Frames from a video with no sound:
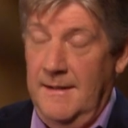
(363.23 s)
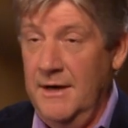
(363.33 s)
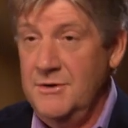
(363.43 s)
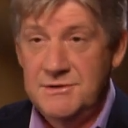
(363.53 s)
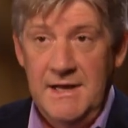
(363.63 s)

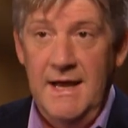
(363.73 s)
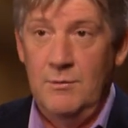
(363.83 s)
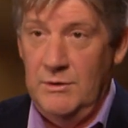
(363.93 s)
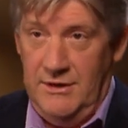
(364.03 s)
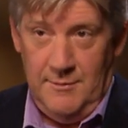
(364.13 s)

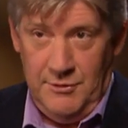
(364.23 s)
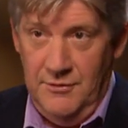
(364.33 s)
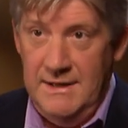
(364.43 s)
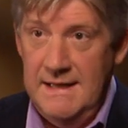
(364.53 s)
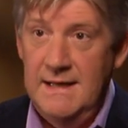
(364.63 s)
understand what the
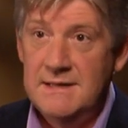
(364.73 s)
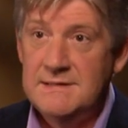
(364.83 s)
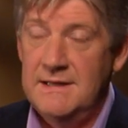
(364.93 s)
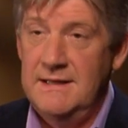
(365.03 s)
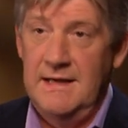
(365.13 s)
opportunity
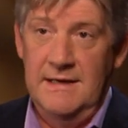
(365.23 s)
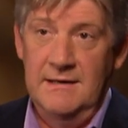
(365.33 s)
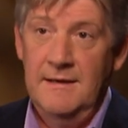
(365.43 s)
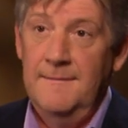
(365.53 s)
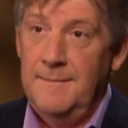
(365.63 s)
is, and
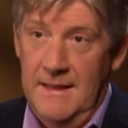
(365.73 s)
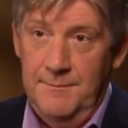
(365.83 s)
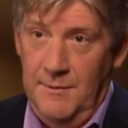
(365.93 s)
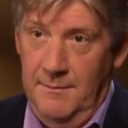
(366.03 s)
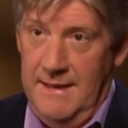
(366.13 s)
then
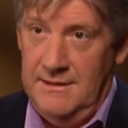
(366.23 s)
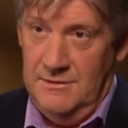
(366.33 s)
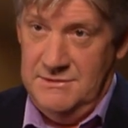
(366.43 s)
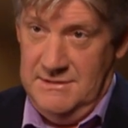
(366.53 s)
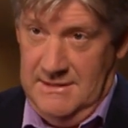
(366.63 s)
implement
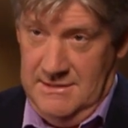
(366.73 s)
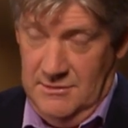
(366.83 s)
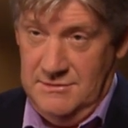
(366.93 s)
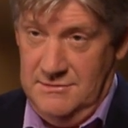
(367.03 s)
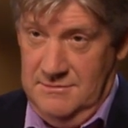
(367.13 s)

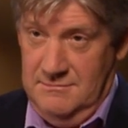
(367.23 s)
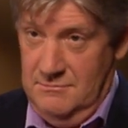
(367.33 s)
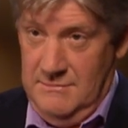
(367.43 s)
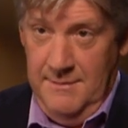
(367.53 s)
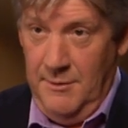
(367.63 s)

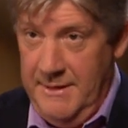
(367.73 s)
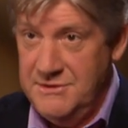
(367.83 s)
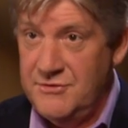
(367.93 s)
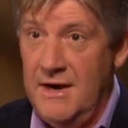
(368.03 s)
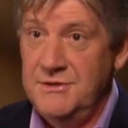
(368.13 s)
implement and
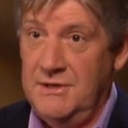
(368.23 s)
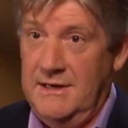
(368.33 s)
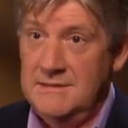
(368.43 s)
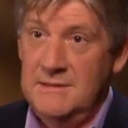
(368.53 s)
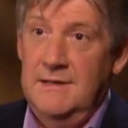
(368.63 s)
strategize.